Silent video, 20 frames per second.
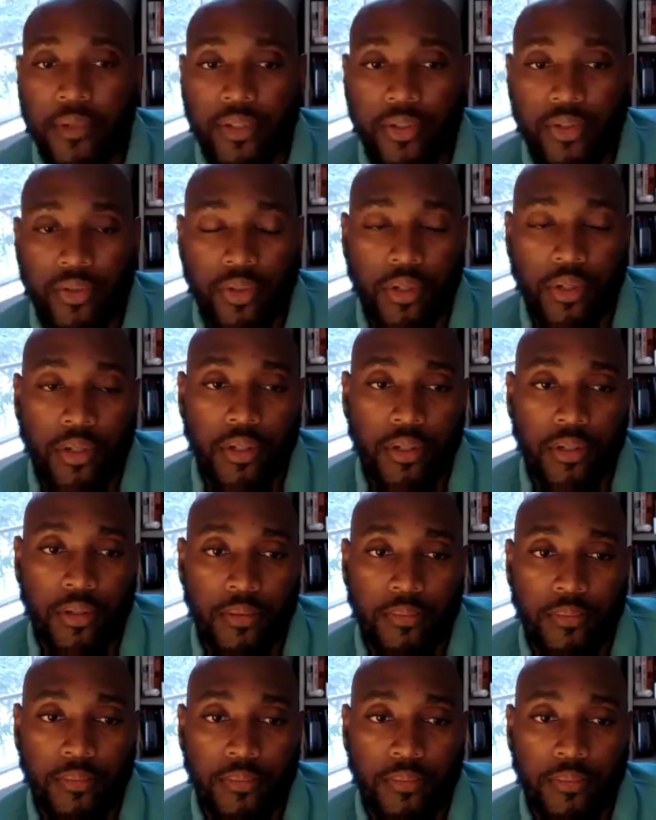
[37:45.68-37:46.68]
a
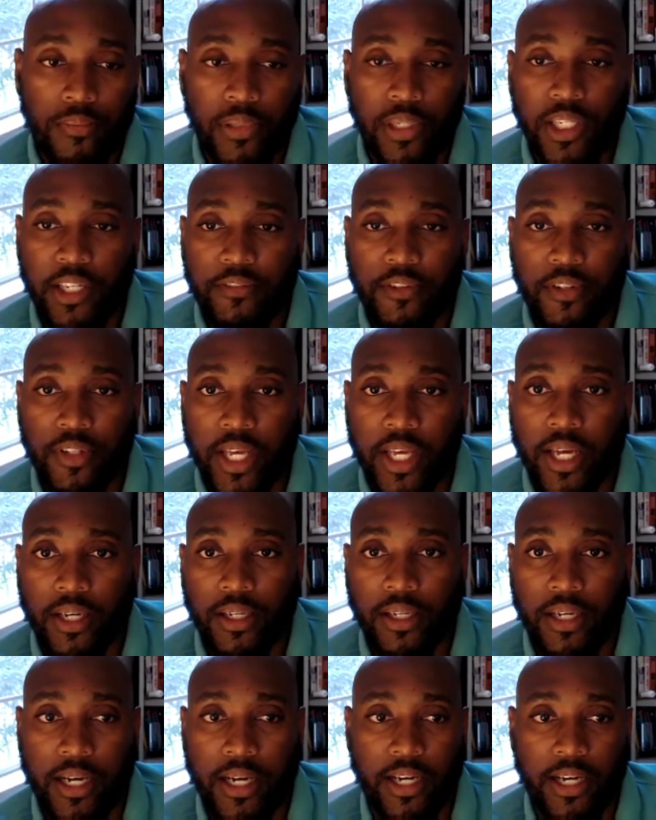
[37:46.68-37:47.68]
strong believer that
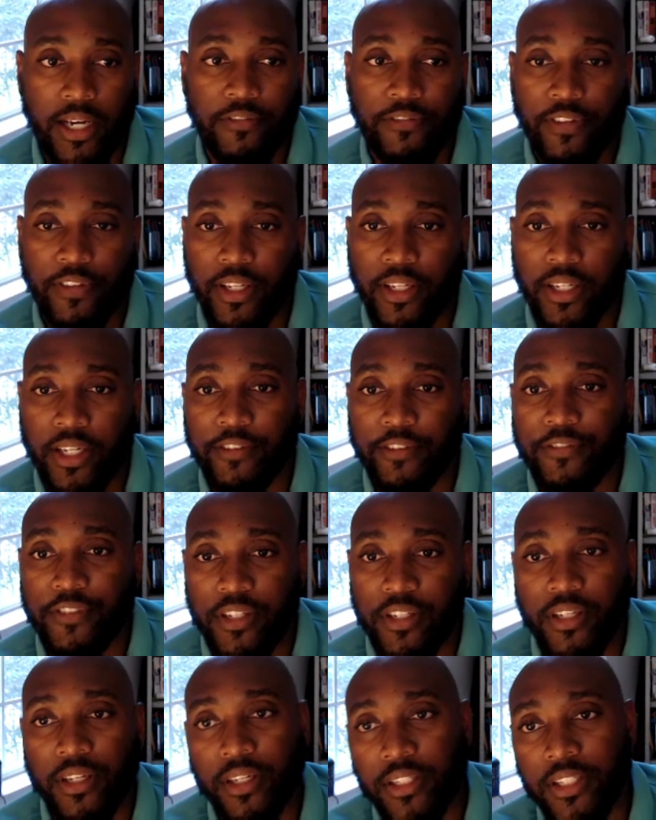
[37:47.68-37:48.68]
conflict can
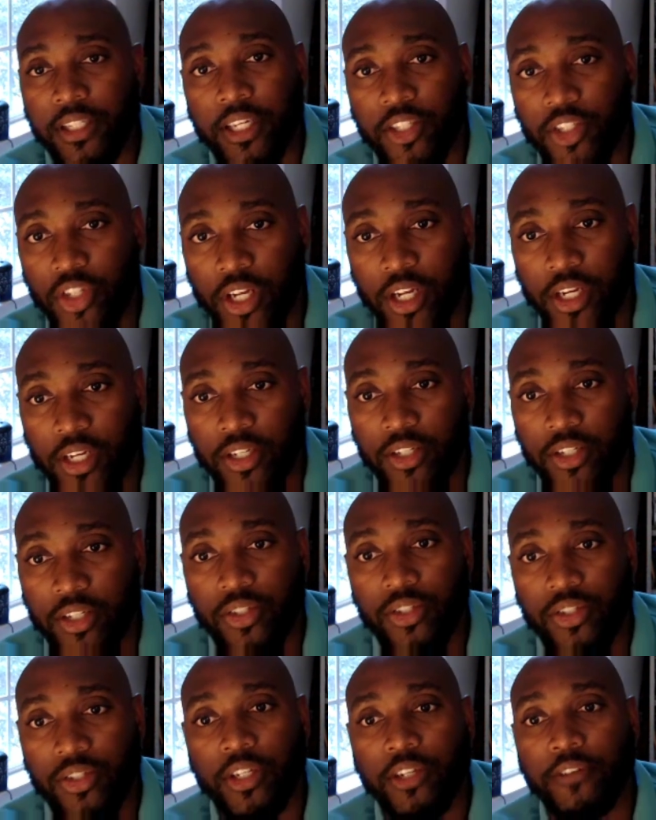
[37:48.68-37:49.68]
facilitate change
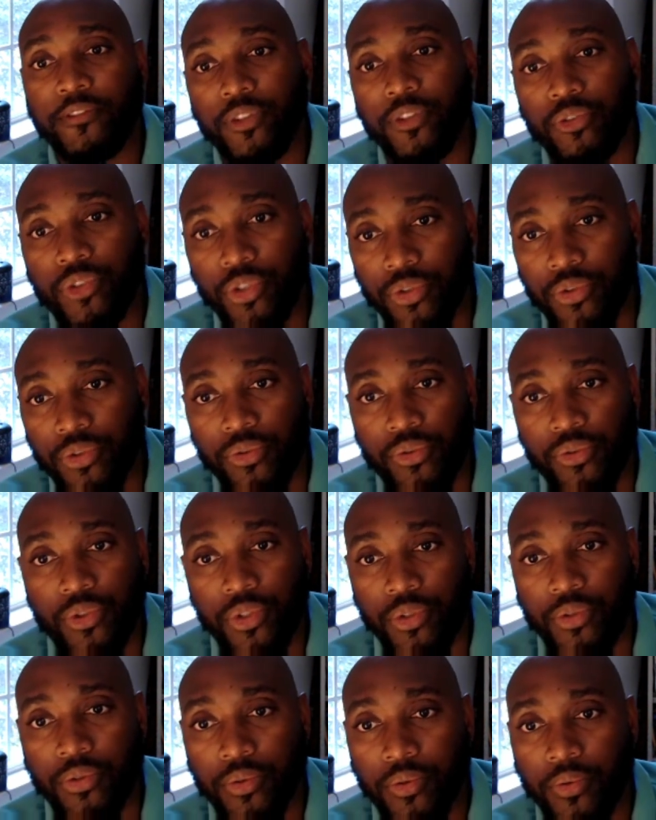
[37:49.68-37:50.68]
if you choose to,
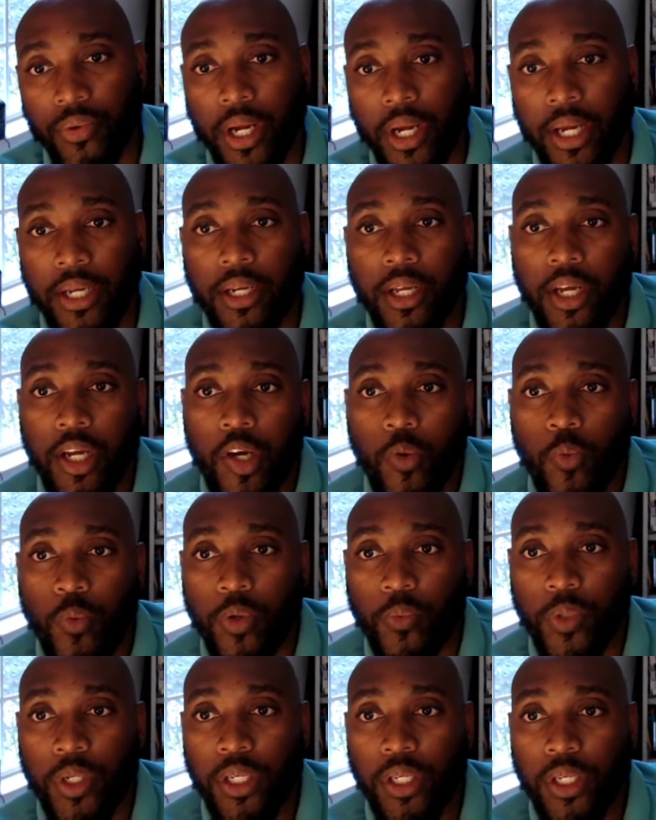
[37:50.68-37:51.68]
right? When
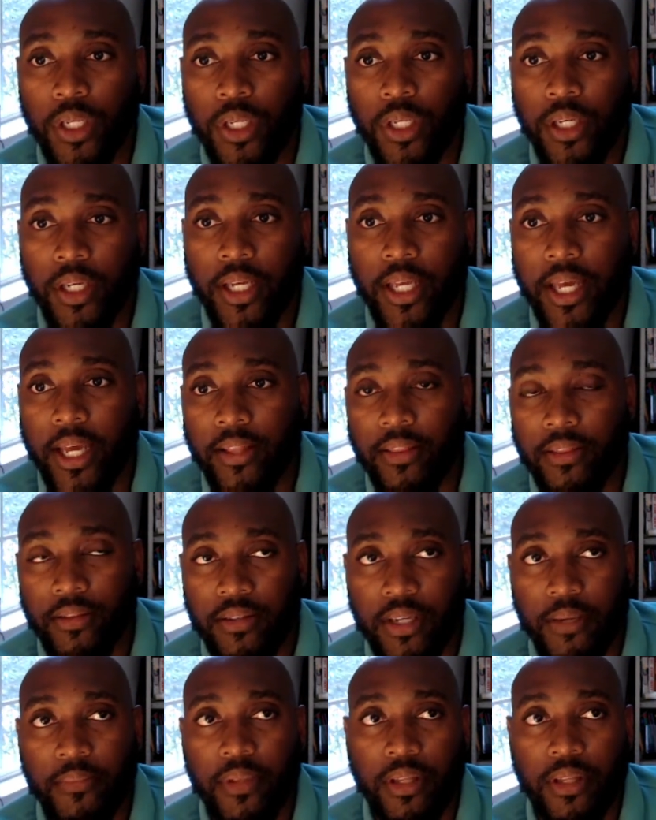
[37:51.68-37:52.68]
we look at some of
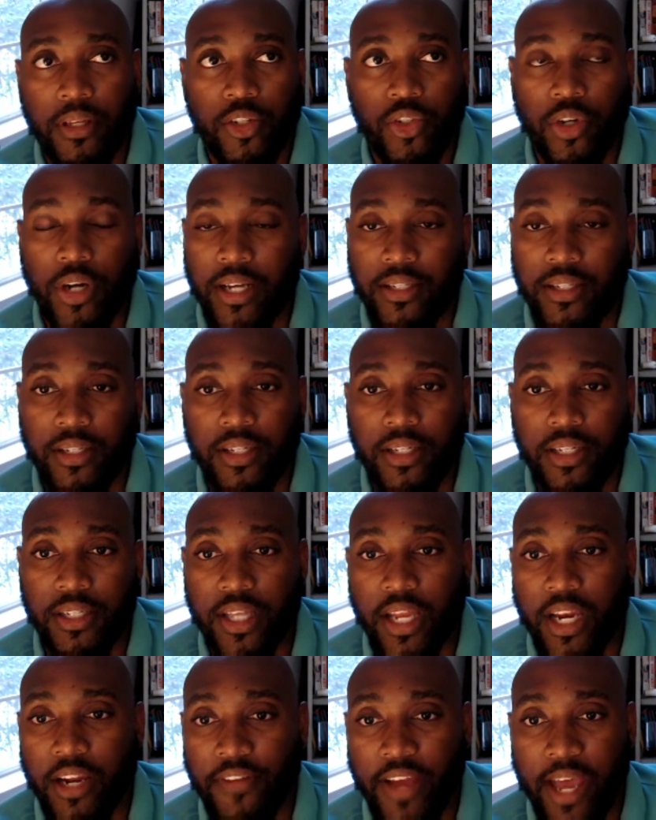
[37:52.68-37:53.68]
the atrocities that
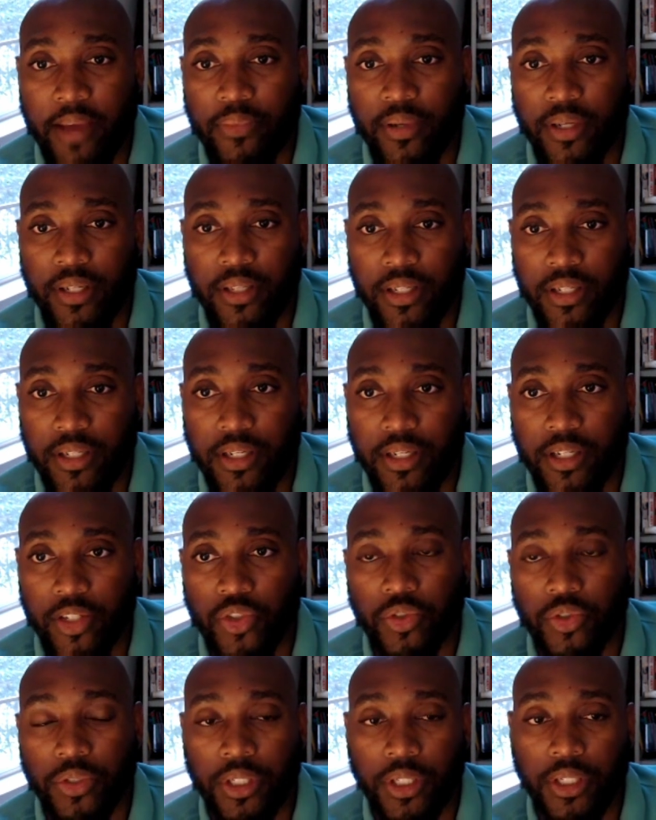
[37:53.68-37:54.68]
have happened in this
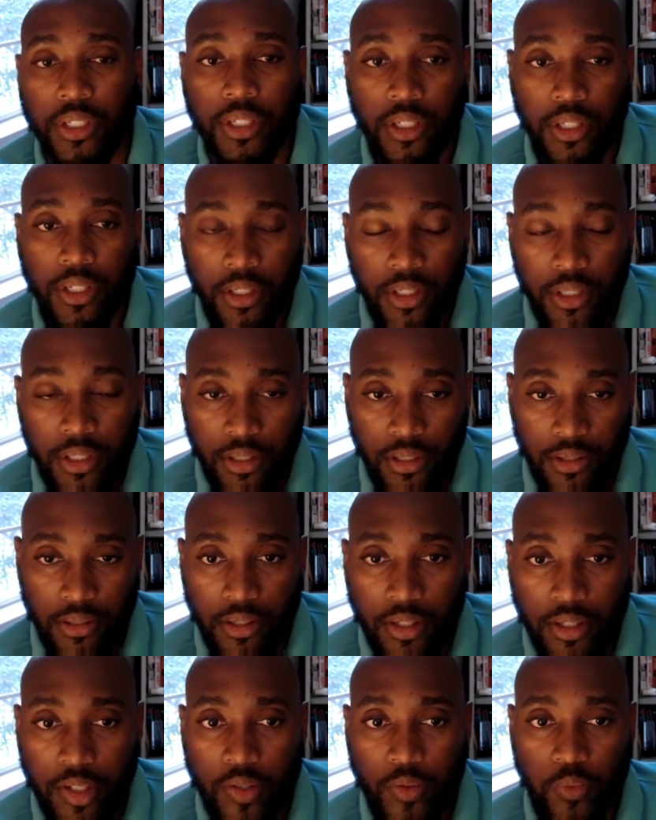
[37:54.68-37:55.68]
country,
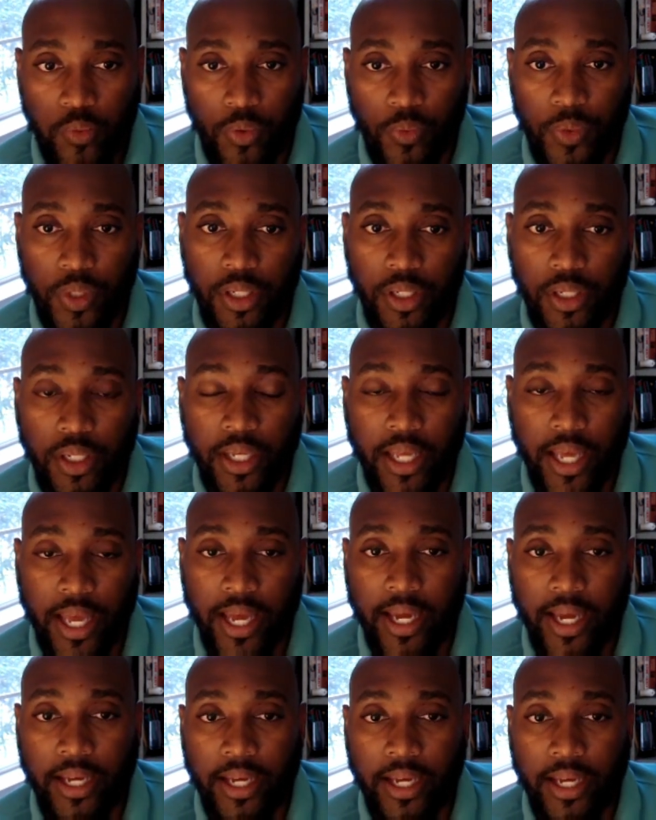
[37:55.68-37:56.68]
when we look
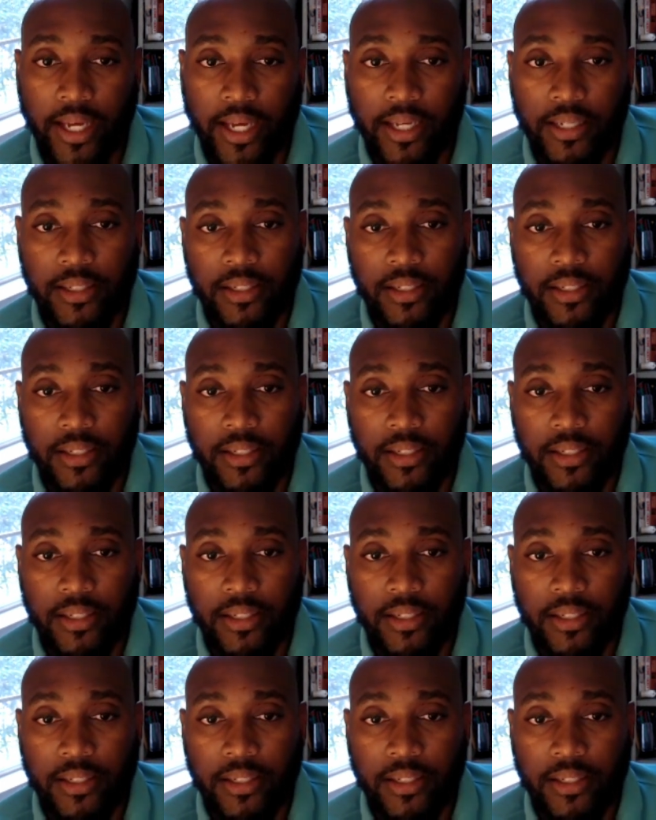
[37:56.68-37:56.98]
at